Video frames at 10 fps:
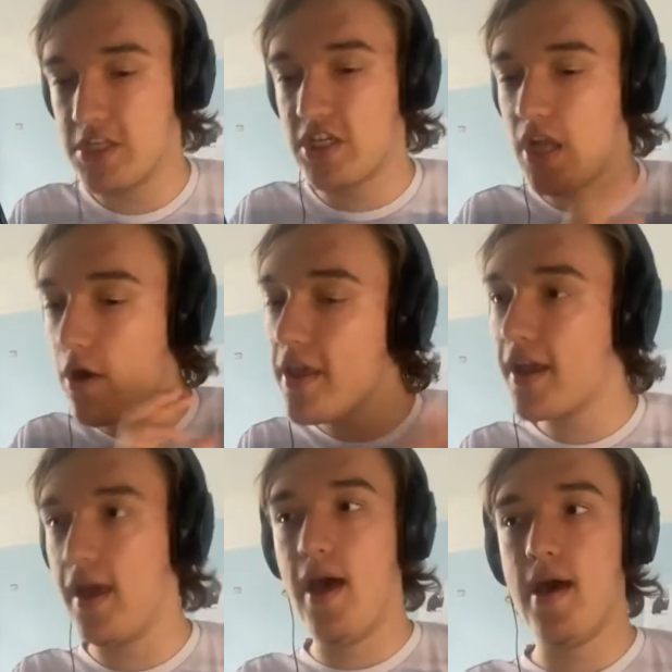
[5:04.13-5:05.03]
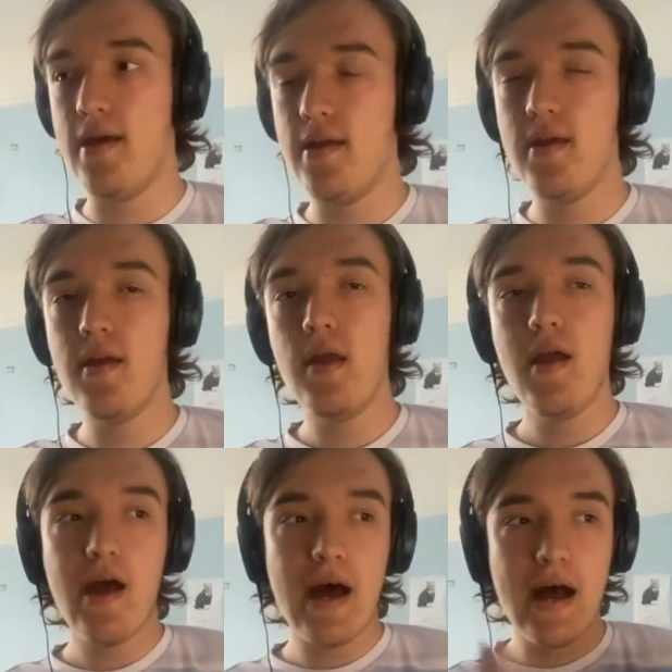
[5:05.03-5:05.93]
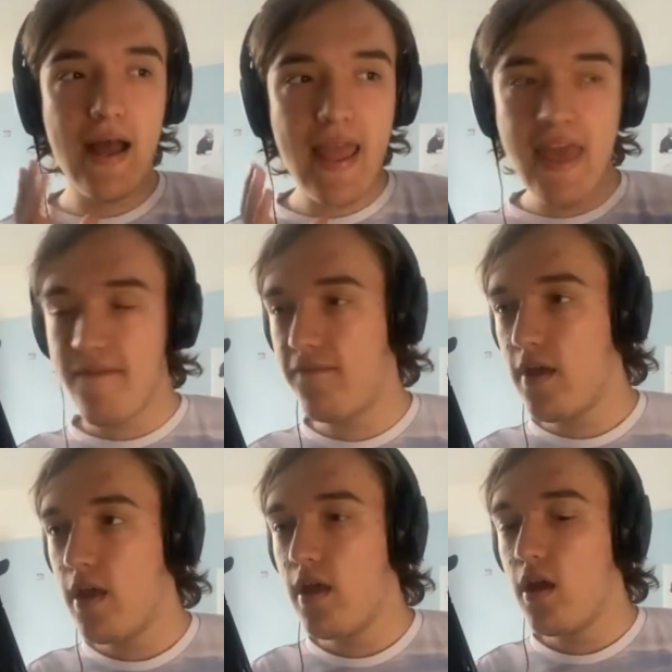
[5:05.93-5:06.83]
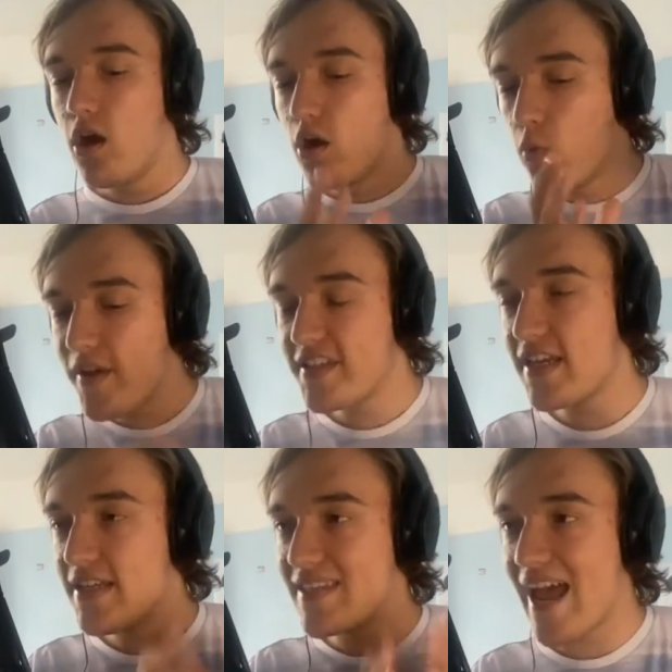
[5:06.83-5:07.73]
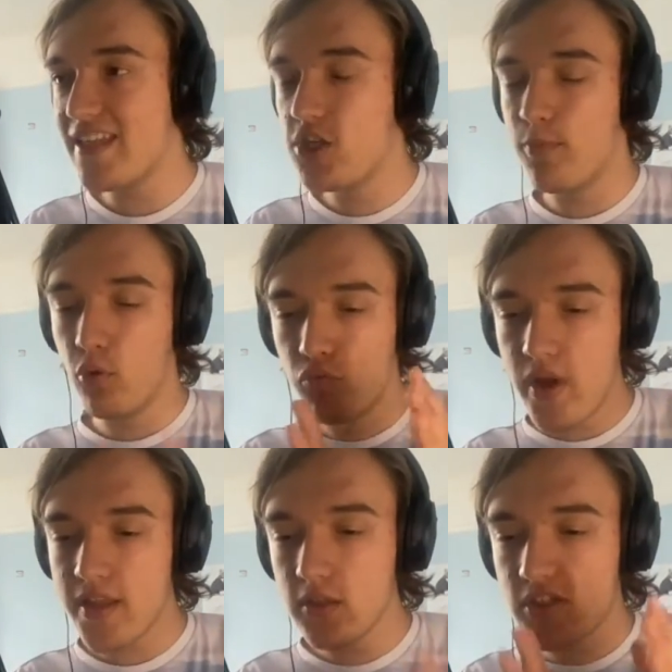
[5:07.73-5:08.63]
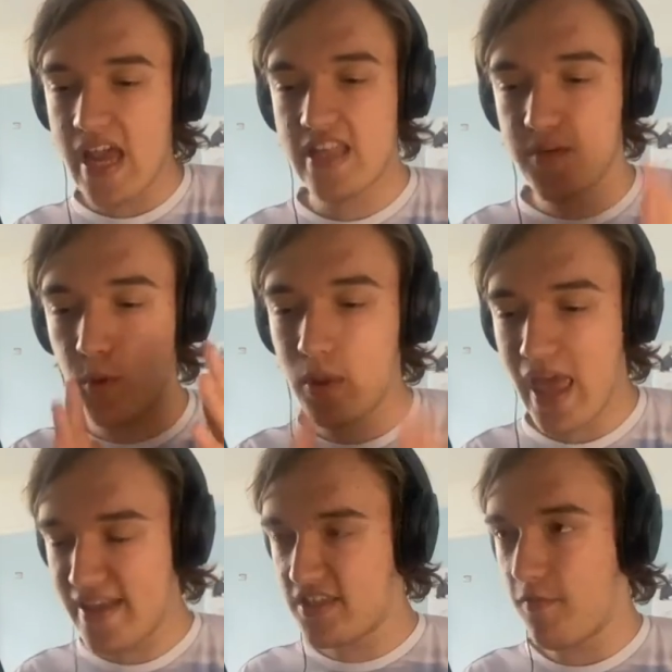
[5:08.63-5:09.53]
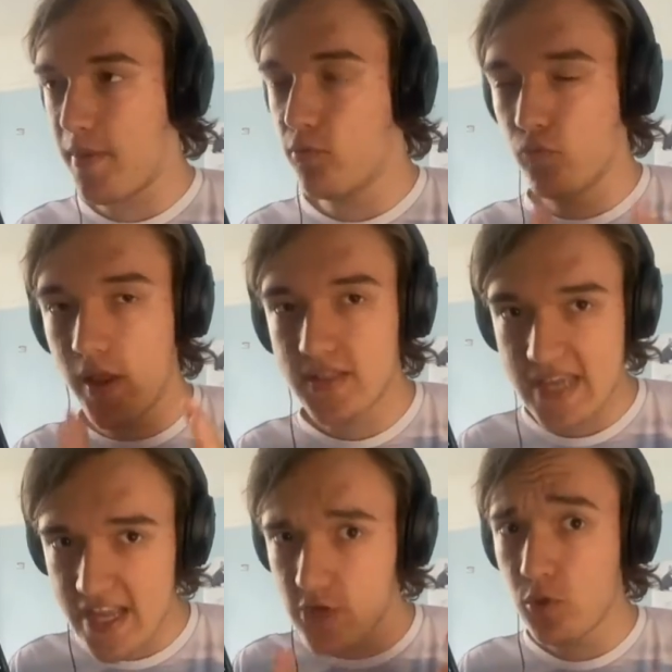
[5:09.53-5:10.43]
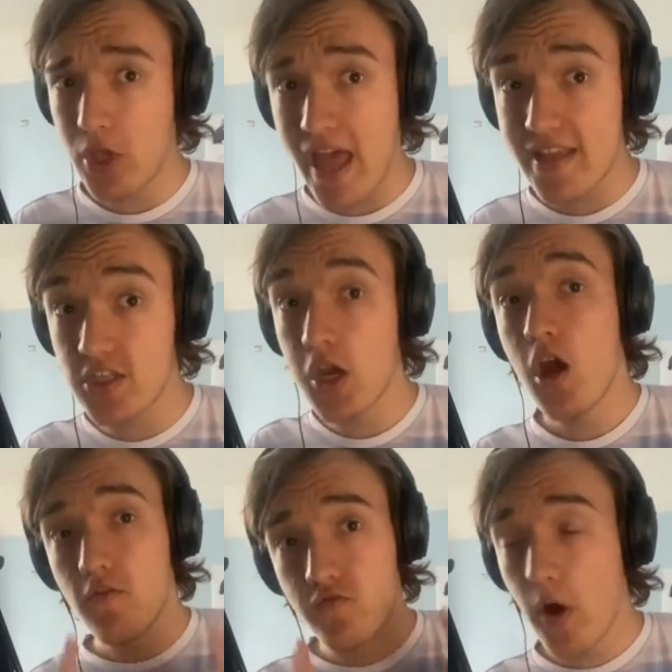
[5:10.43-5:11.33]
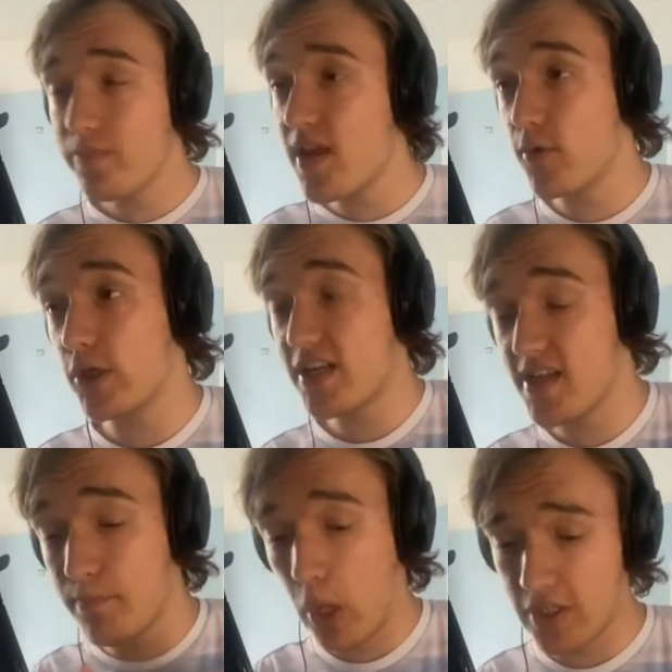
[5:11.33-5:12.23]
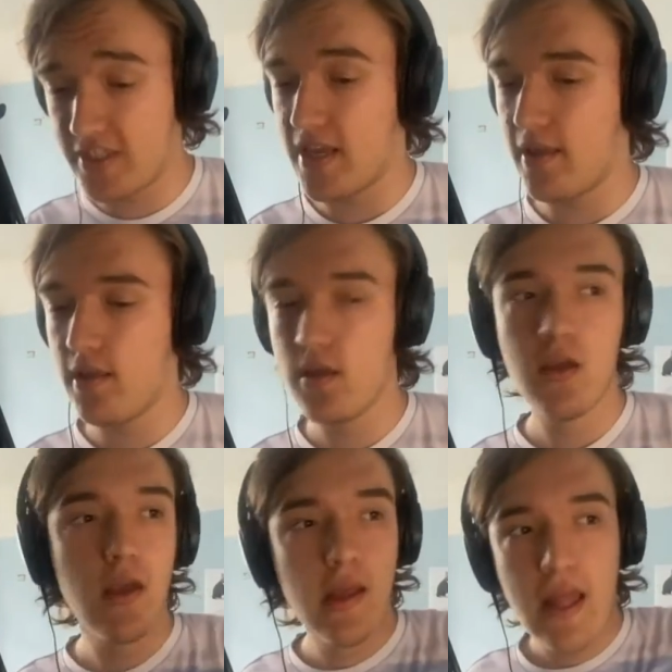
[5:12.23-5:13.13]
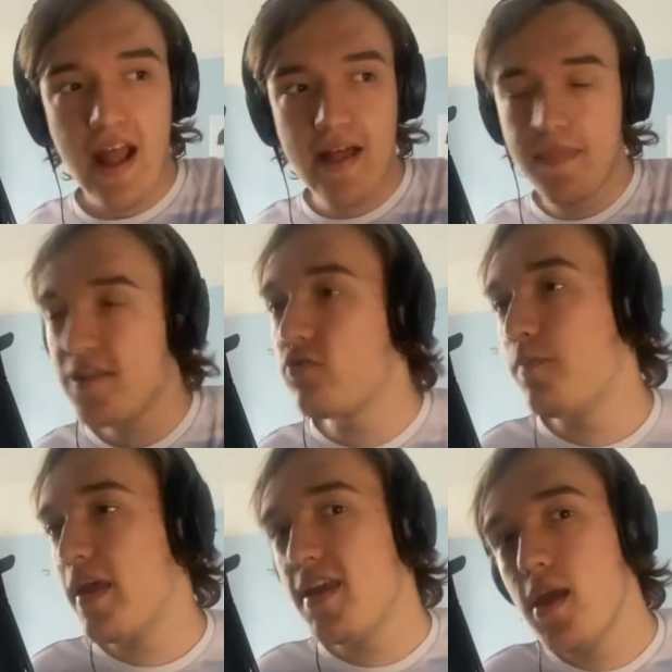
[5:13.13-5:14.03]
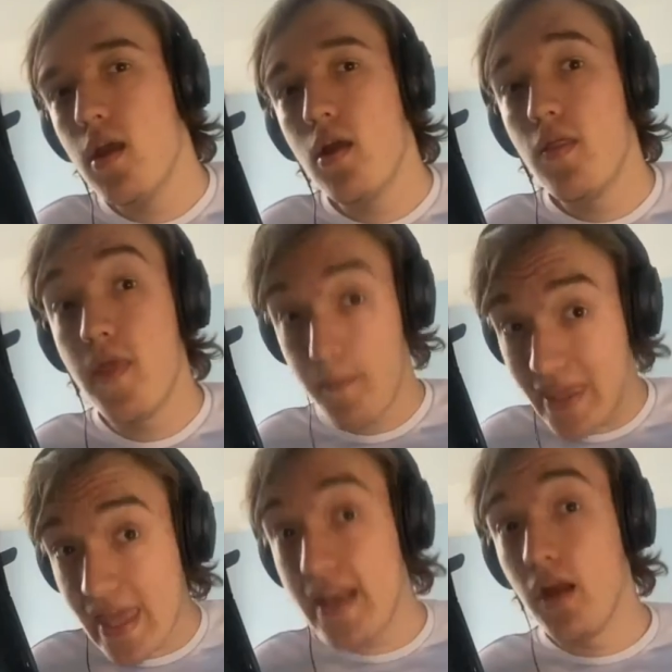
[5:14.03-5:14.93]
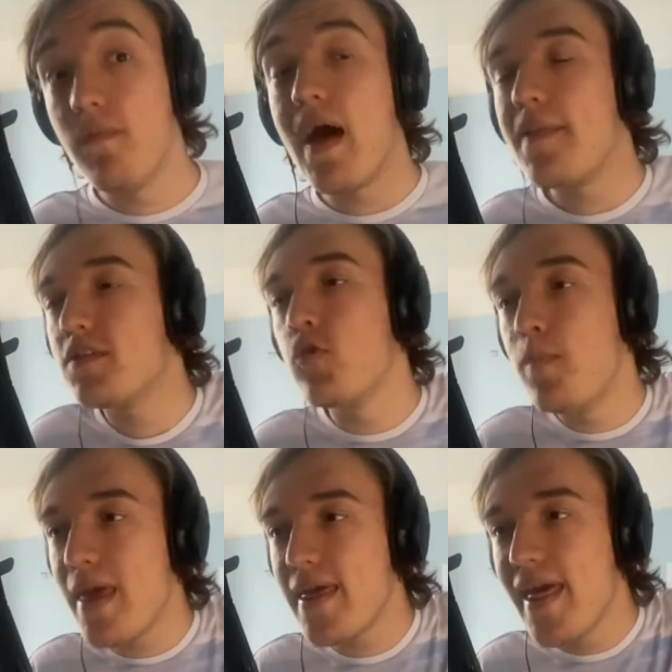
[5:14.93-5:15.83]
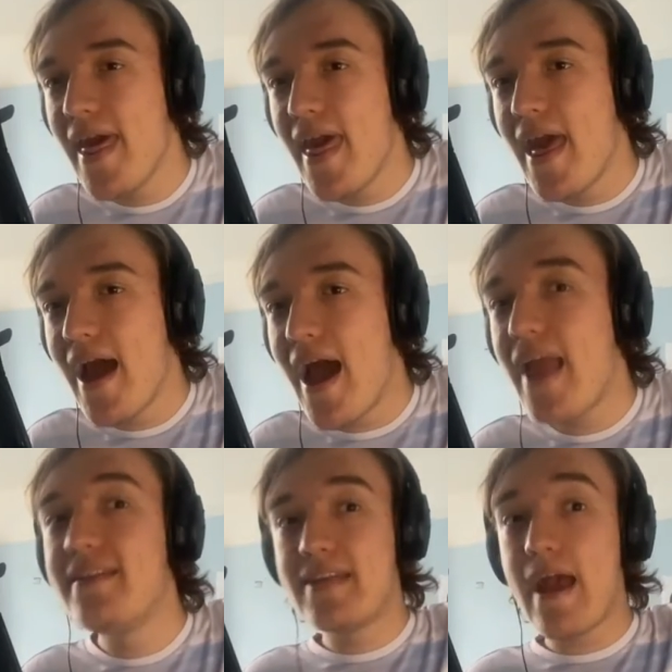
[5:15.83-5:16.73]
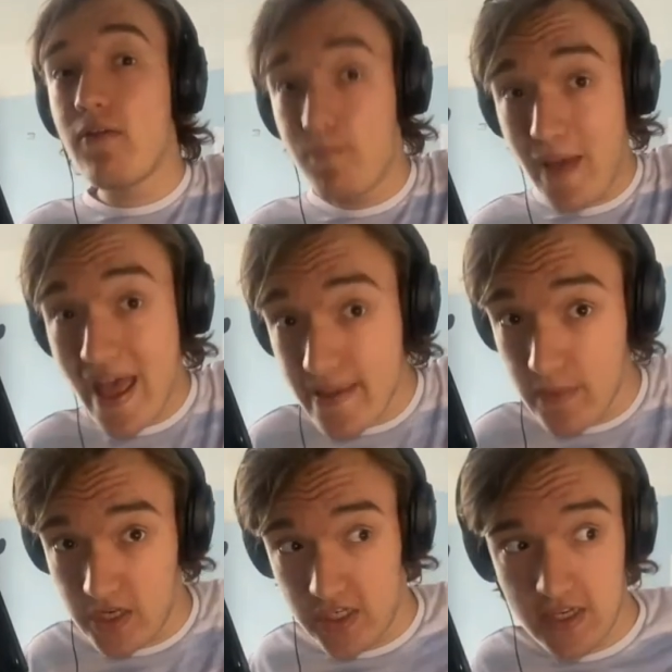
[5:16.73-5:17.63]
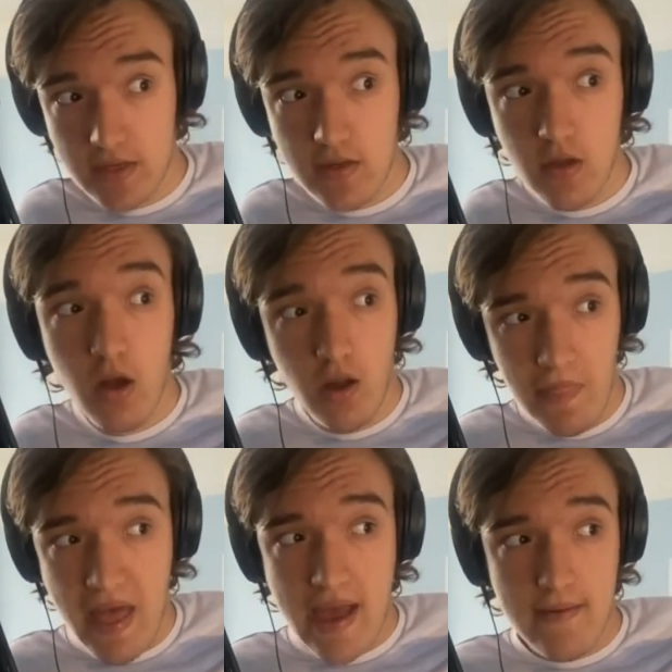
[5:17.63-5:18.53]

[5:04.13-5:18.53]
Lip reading: can only occur if we see real tangible gains for people, real tangible gains from democratic policy. And this would be the beginning of that. This would be a down payment on that.